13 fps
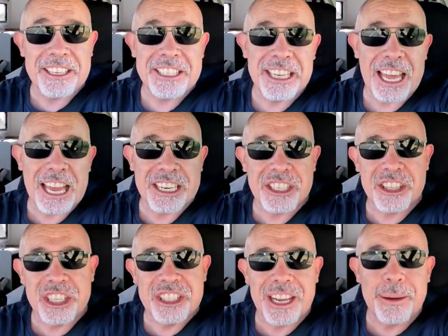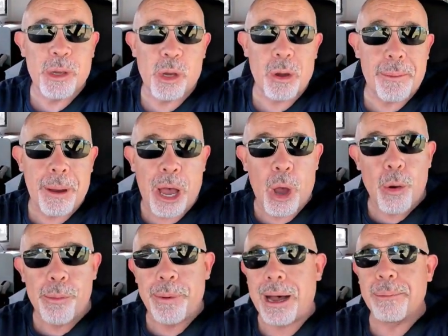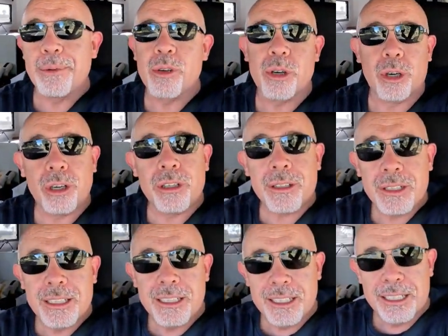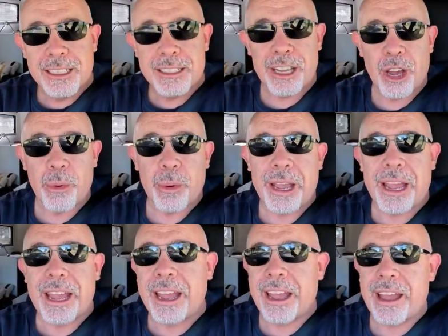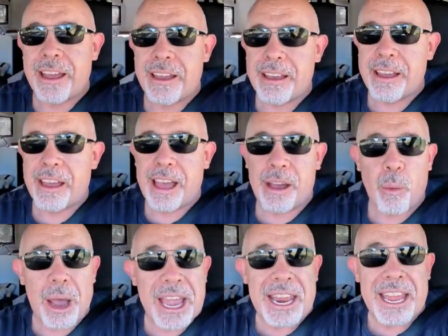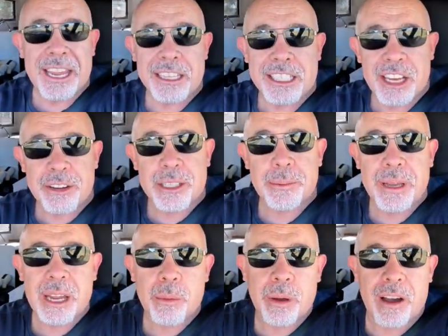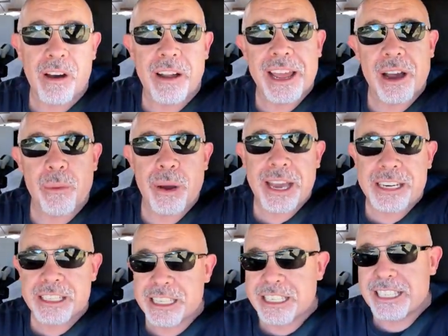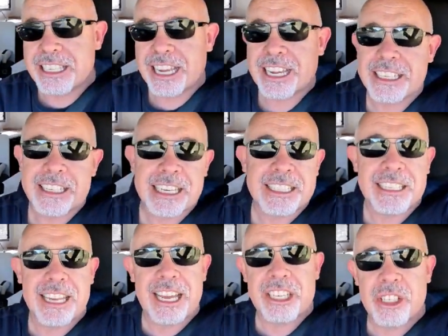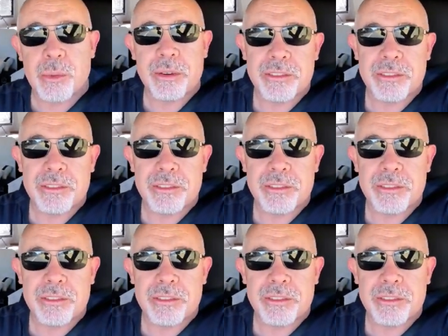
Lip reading: Slash the WMO pub crawl. So we're weighed anchor, so to speak. We're on our way to the second destination.